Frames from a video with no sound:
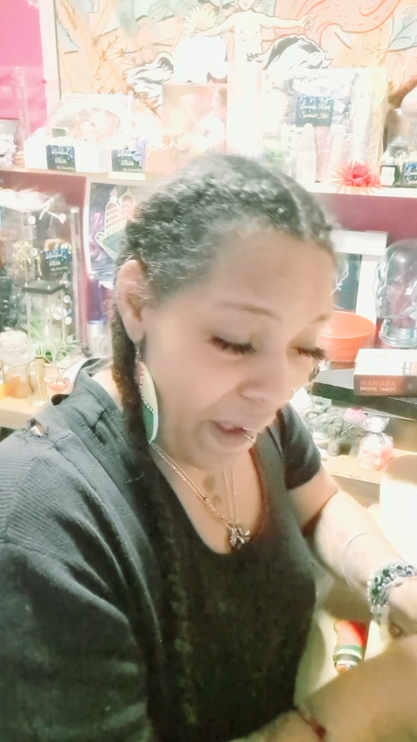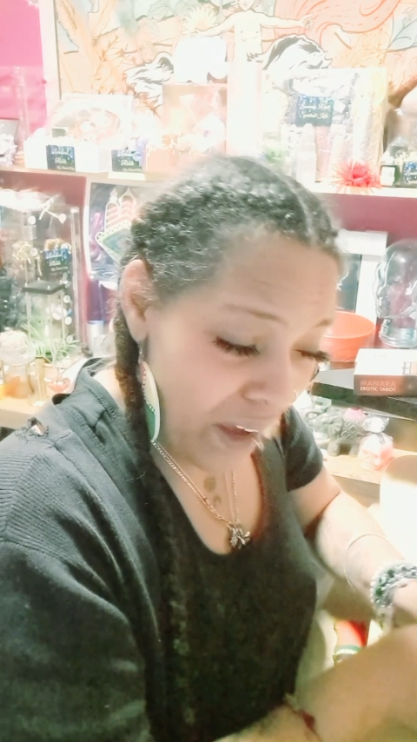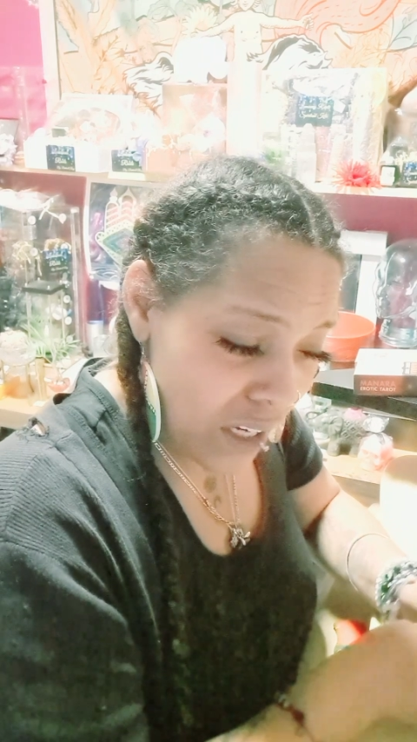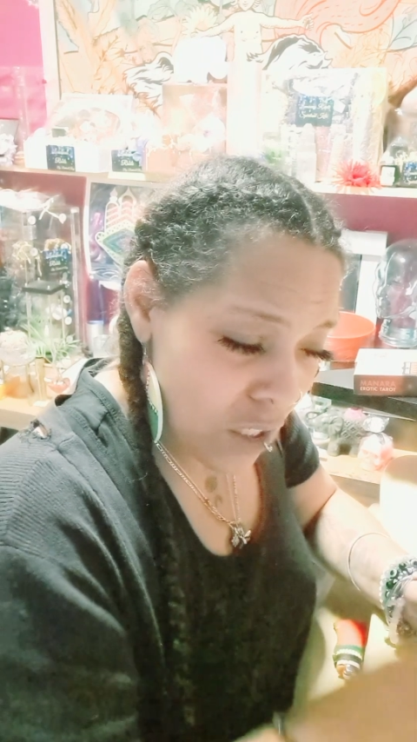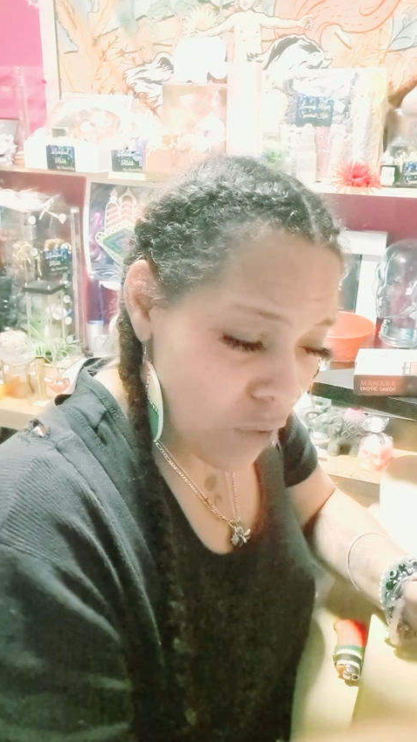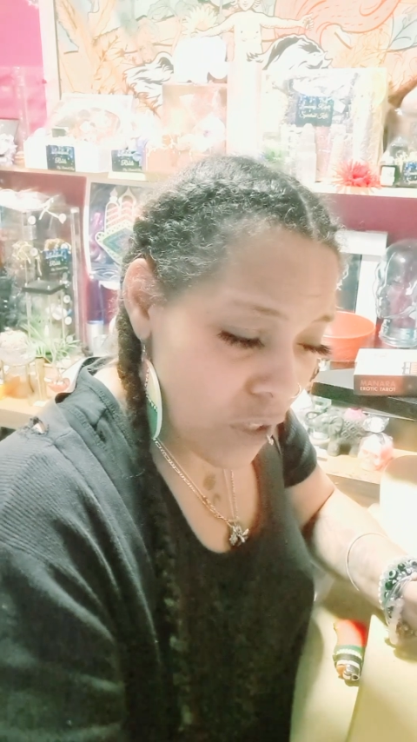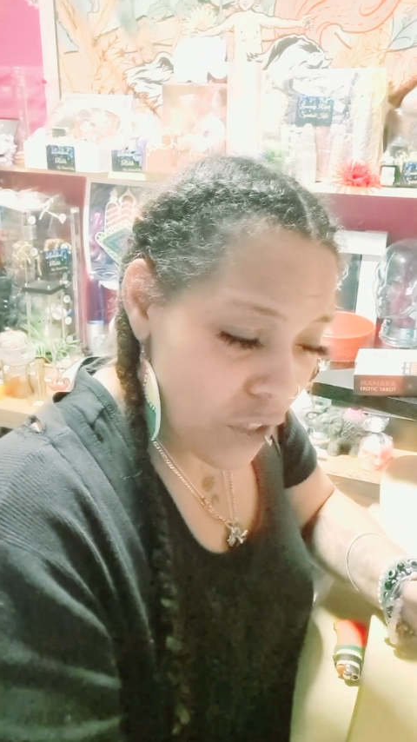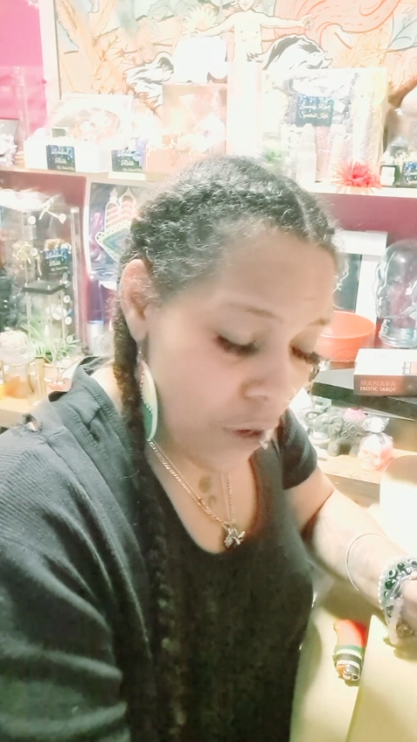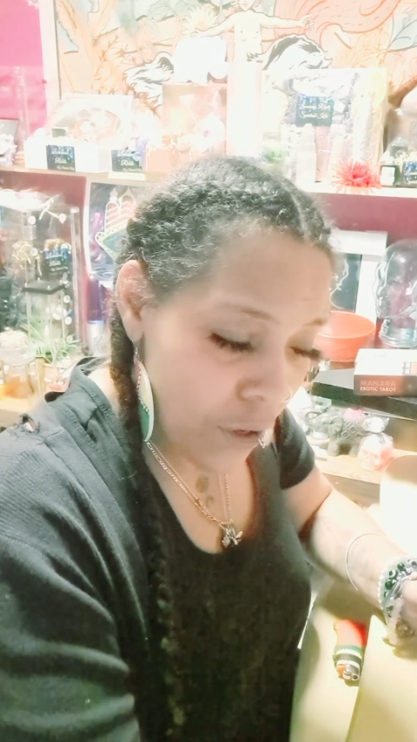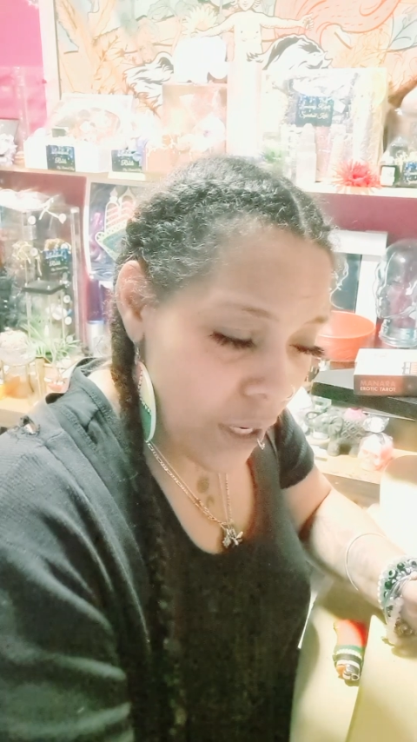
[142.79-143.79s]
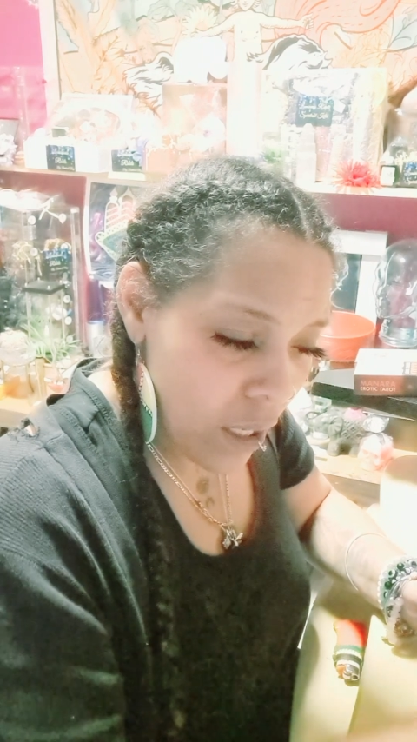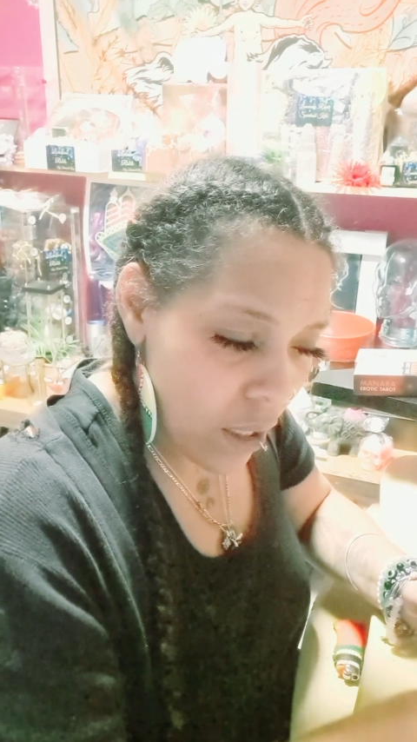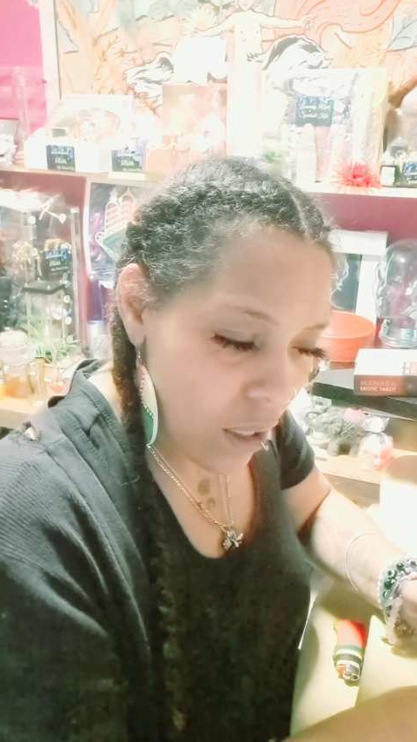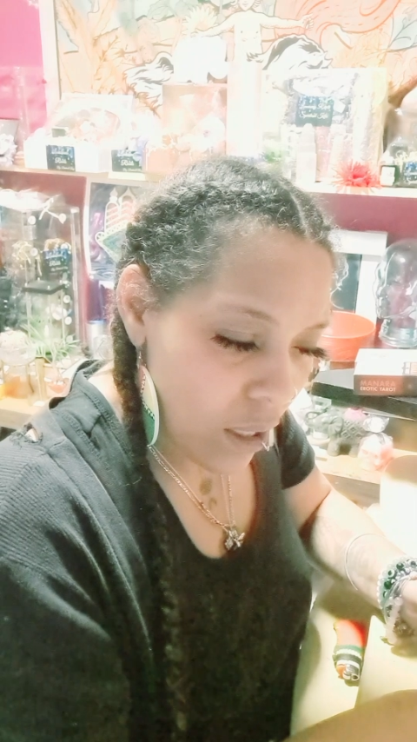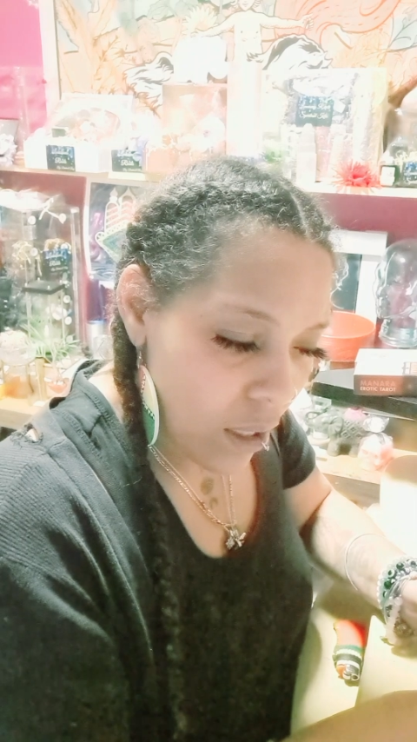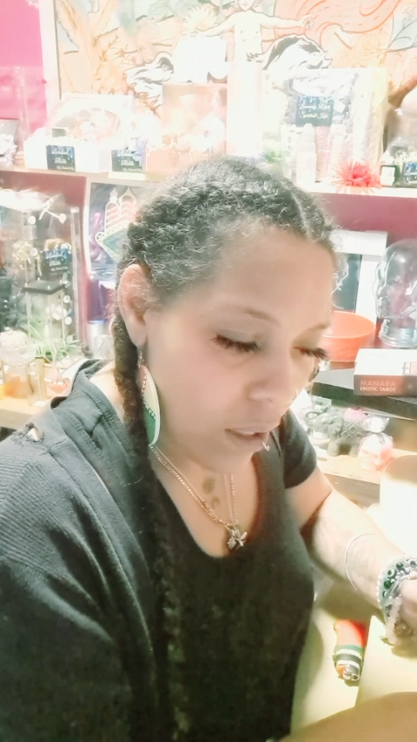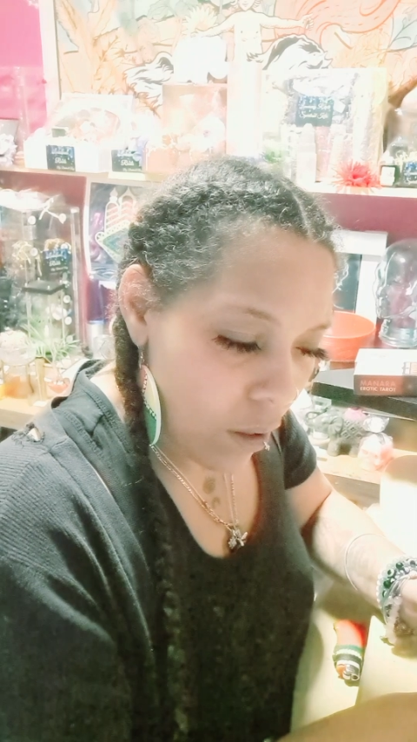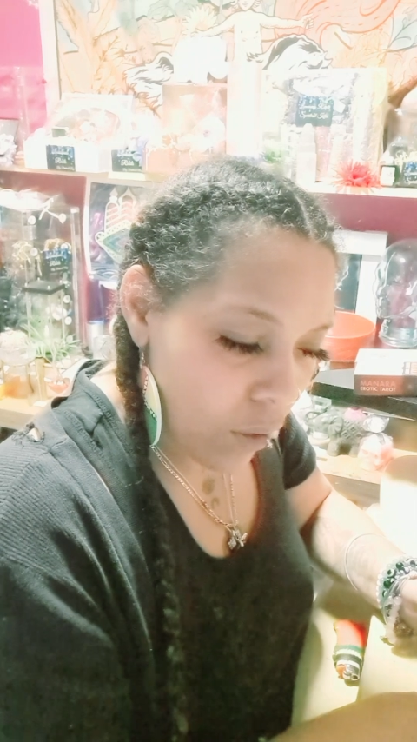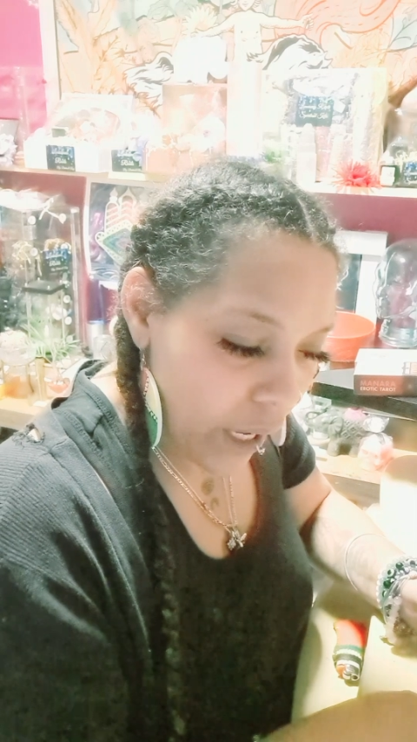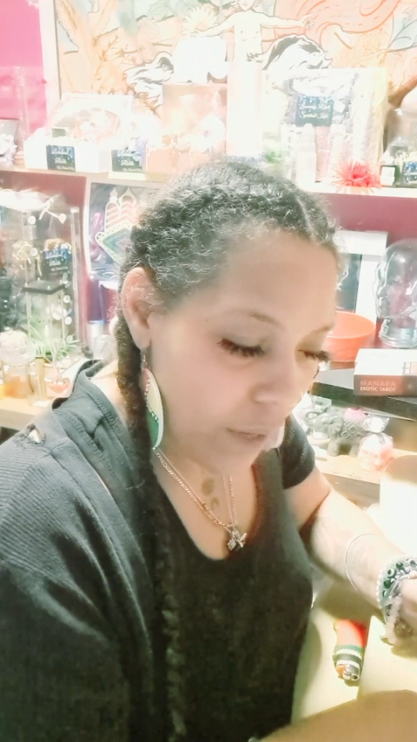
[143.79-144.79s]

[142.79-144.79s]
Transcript: ex is returning, okay?